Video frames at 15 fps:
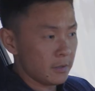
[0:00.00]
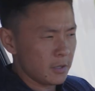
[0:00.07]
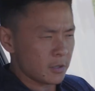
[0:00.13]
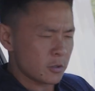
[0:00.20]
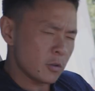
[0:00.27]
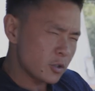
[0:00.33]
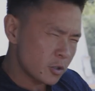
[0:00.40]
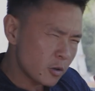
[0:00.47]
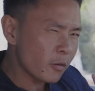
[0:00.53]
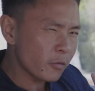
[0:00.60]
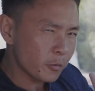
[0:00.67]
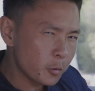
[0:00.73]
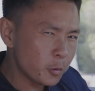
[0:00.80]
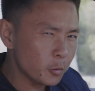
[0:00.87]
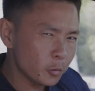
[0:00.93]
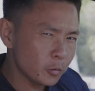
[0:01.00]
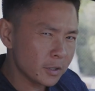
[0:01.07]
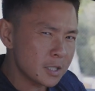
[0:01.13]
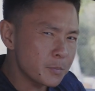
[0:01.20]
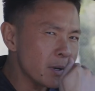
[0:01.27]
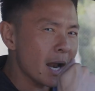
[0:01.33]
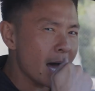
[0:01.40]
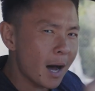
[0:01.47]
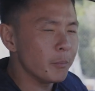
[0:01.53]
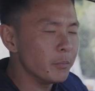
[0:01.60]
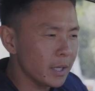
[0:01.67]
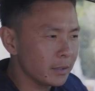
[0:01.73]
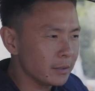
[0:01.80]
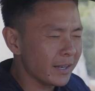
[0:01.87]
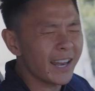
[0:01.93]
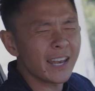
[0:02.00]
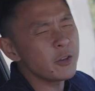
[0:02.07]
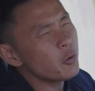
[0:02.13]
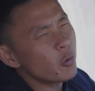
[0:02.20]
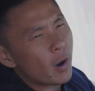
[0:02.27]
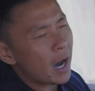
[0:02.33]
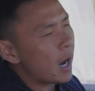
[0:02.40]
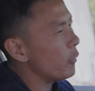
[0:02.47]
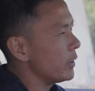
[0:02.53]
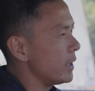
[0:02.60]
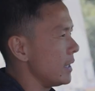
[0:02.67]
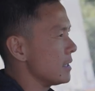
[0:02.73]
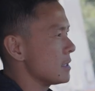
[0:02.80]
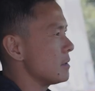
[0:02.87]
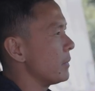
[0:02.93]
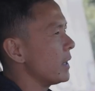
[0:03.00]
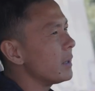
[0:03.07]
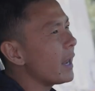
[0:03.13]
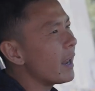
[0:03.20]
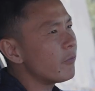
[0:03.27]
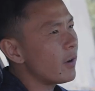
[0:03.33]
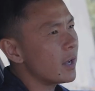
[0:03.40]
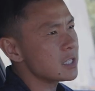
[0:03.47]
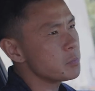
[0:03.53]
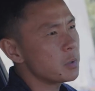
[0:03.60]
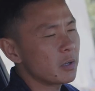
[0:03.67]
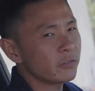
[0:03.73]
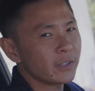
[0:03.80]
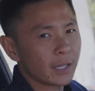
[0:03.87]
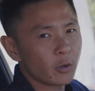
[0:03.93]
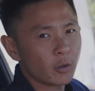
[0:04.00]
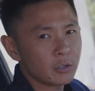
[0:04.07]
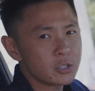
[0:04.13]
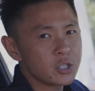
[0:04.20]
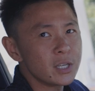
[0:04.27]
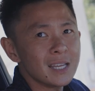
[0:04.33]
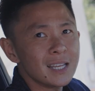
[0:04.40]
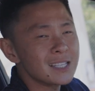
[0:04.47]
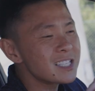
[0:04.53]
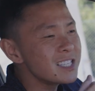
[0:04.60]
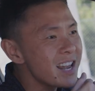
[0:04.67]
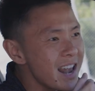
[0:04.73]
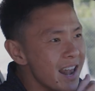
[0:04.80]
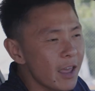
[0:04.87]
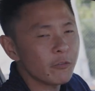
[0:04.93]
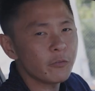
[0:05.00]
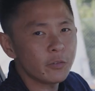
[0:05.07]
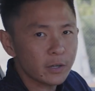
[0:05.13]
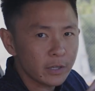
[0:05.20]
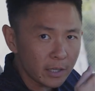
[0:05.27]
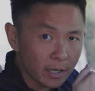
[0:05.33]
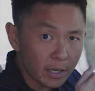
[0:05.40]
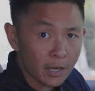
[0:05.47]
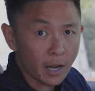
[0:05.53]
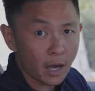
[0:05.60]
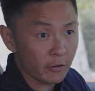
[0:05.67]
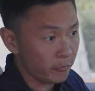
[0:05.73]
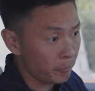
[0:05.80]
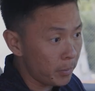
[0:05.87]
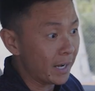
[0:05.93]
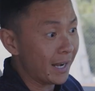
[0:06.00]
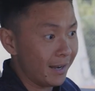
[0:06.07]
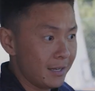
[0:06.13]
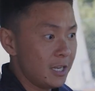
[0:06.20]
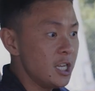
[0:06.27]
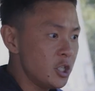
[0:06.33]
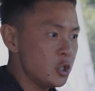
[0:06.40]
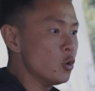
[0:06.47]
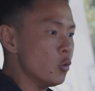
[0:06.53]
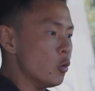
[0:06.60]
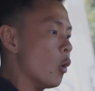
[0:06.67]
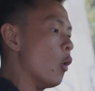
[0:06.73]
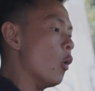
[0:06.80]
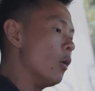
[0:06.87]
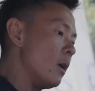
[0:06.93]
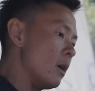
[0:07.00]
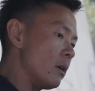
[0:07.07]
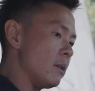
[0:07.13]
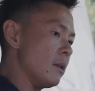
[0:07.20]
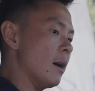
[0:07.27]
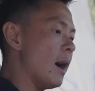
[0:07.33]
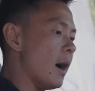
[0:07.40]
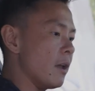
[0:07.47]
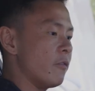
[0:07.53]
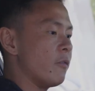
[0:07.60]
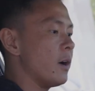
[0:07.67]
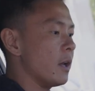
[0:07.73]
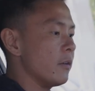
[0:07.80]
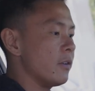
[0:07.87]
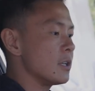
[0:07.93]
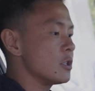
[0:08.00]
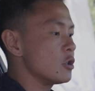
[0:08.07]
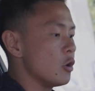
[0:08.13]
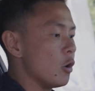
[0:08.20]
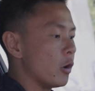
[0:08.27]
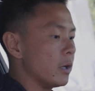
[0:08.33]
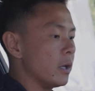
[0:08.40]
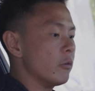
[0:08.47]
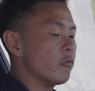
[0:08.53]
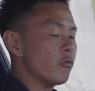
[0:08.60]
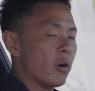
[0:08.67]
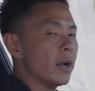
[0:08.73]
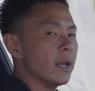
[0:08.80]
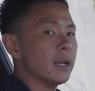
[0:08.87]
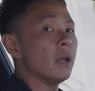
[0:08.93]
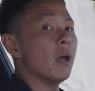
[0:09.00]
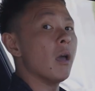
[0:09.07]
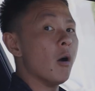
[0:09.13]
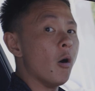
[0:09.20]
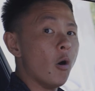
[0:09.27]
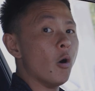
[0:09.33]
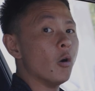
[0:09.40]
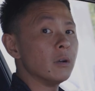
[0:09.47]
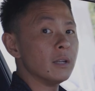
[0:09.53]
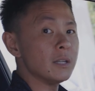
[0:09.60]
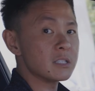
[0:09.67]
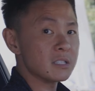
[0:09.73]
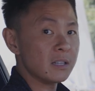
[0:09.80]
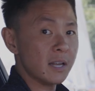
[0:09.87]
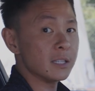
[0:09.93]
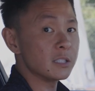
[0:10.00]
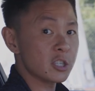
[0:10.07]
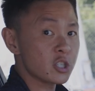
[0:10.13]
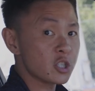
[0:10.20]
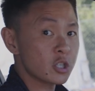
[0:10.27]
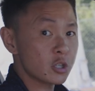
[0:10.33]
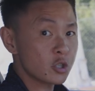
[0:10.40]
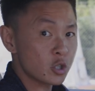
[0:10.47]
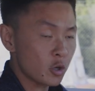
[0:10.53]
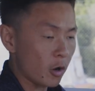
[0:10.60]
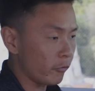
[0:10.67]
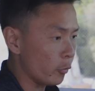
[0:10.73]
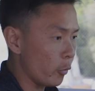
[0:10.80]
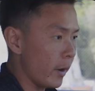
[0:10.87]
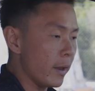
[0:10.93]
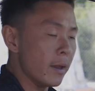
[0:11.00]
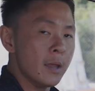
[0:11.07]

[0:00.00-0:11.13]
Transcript: So it's sort of cool, it's been updated, and you know how it is. I mean, the advancement of technology, it's never enough, but at least you know the i5 has got it running on its latest software.